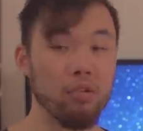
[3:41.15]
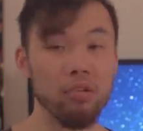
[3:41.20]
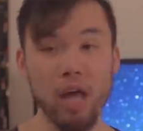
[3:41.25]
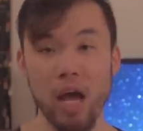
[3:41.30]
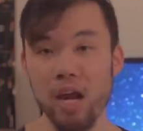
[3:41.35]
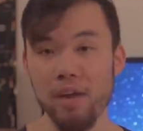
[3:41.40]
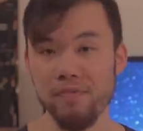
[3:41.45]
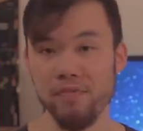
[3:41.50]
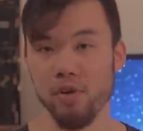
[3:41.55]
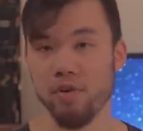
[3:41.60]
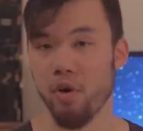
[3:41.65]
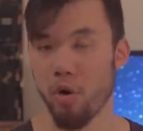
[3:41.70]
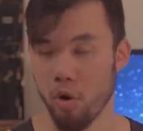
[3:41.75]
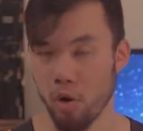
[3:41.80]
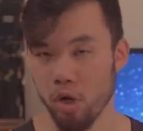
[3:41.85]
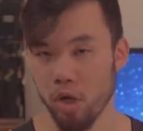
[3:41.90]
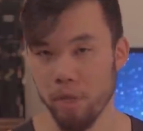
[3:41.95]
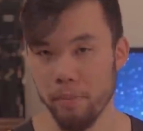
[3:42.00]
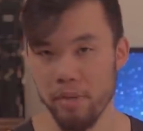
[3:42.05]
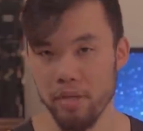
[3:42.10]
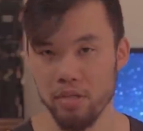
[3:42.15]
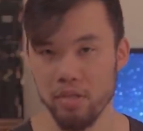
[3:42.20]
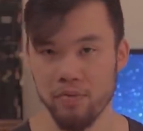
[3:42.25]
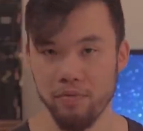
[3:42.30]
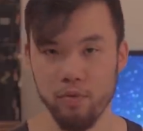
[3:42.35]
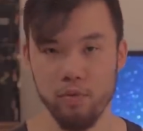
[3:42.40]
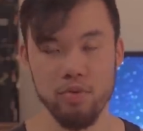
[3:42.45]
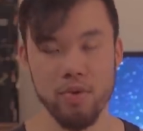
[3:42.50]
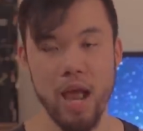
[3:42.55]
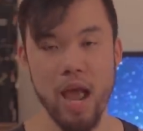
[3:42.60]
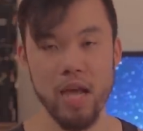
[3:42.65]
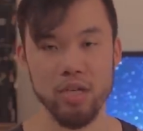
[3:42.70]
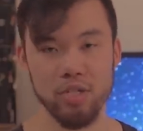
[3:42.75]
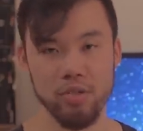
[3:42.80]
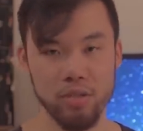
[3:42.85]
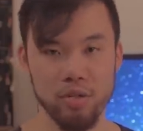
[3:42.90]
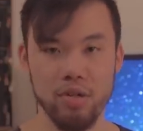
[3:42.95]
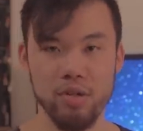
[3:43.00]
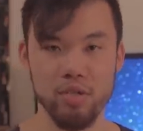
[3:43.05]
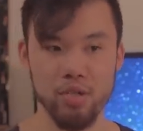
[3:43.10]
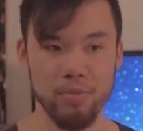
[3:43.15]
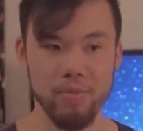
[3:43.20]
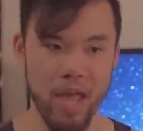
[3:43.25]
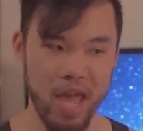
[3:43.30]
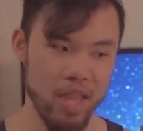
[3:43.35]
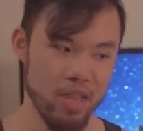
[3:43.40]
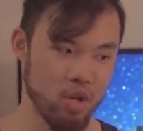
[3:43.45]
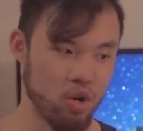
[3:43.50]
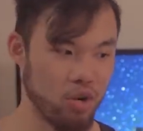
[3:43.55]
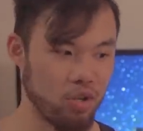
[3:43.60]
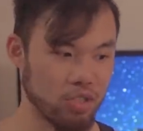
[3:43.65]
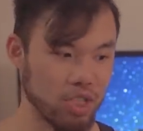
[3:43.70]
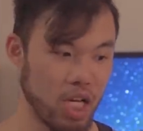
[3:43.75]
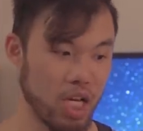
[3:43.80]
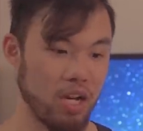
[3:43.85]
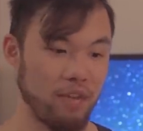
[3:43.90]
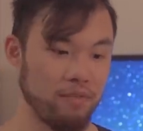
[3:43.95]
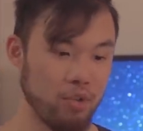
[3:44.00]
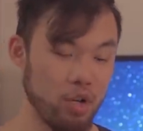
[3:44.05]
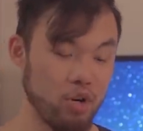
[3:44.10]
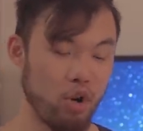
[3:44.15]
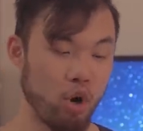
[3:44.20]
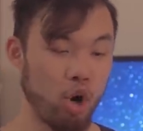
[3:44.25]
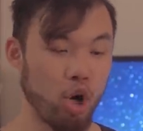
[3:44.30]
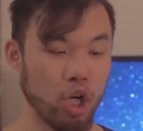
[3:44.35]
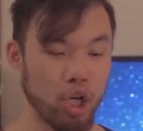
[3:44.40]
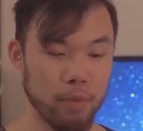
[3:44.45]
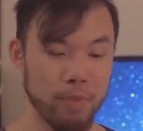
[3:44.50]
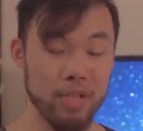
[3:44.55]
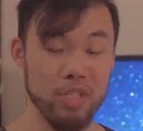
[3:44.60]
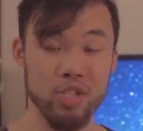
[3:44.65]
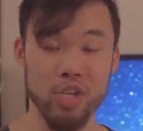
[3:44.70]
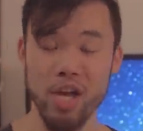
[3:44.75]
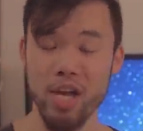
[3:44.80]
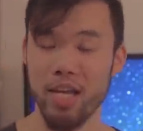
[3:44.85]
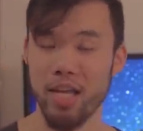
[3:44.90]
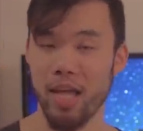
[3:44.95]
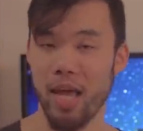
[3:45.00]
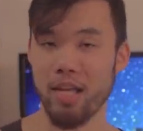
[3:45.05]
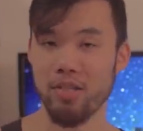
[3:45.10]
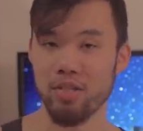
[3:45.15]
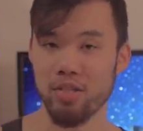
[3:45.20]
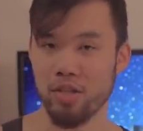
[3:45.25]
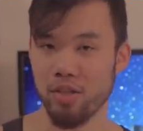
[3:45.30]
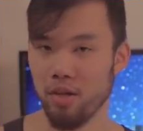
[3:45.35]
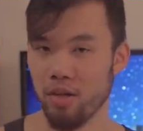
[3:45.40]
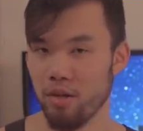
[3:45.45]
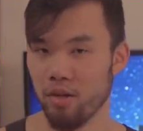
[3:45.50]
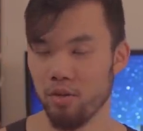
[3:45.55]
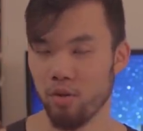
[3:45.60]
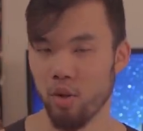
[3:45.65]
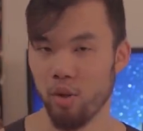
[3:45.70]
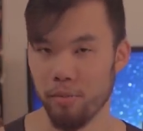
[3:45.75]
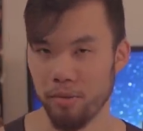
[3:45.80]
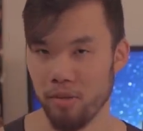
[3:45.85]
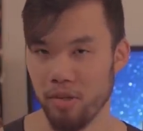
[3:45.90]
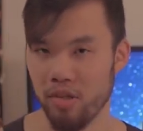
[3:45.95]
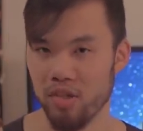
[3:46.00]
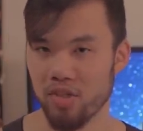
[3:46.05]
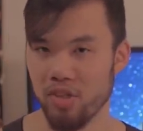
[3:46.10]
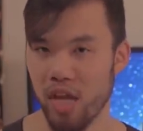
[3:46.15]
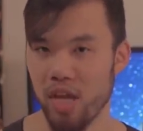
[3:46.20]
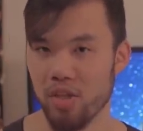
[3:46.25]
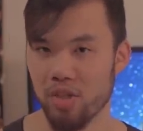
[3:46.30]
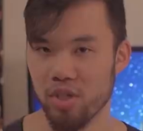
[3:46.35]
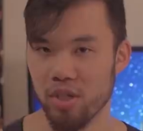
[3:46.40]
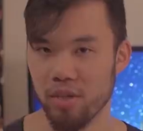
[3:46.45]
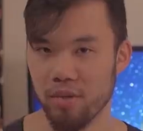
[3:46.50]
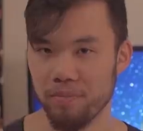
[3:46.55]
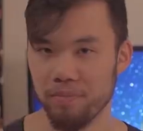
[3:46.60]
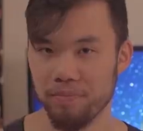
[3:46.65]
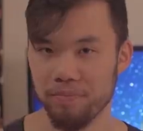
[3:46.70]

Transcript: a lot of good arguments for nationalism, and there are a lot of good arguments against globalization.